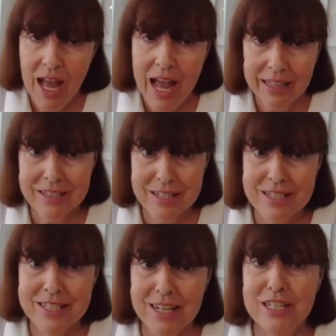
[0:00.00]
Allison
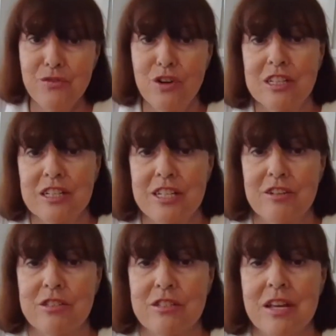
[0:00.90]
studies
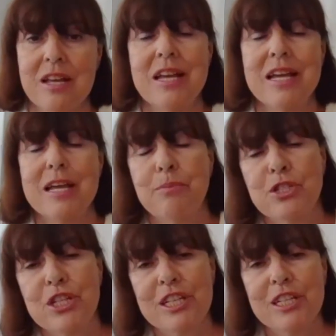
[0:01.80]
volunteers, and
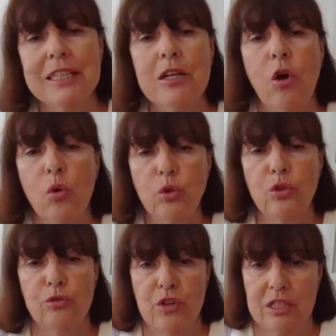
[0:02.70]
particularly
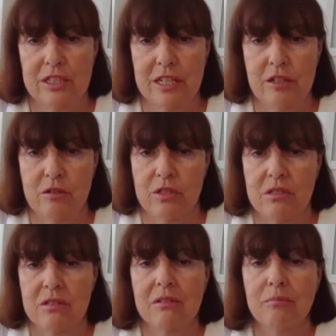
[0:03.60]
older
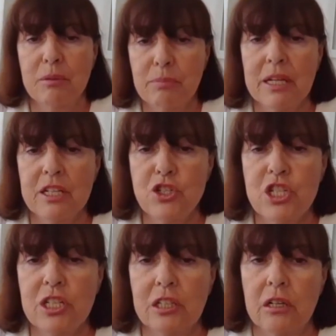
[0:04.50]
volunteers, people like
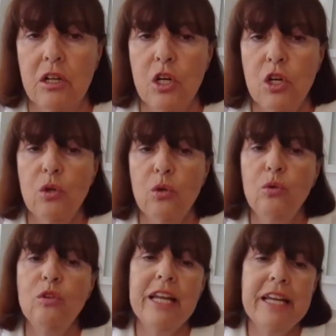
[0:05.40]
Sheila, who
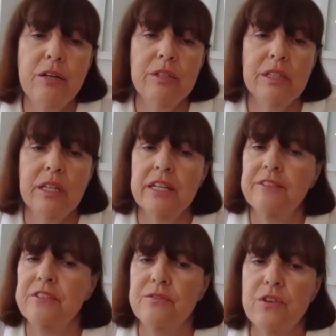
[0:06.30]
later in
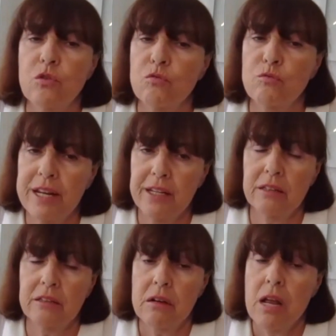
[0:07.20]
life devote
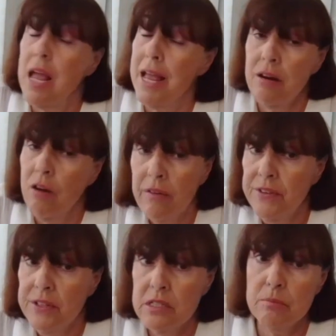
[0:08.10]
regular and
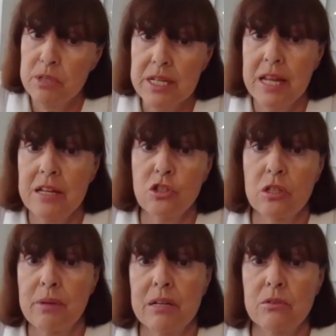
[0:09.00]
often substantial
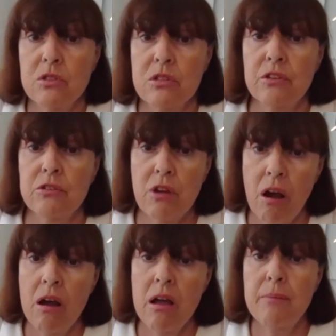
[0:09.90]
amounts of their
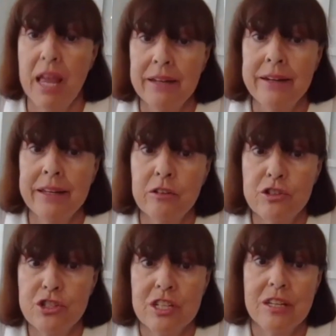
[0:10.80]
time and
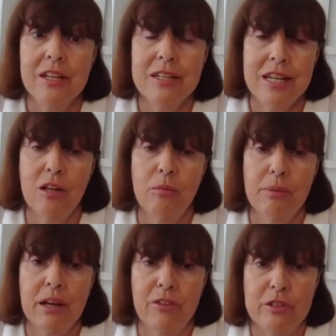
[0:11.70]
energy to
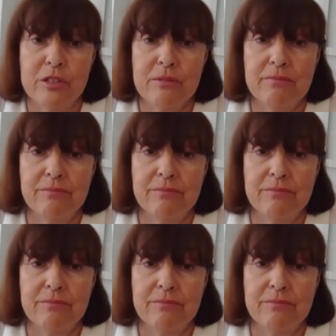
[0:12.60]
helping others.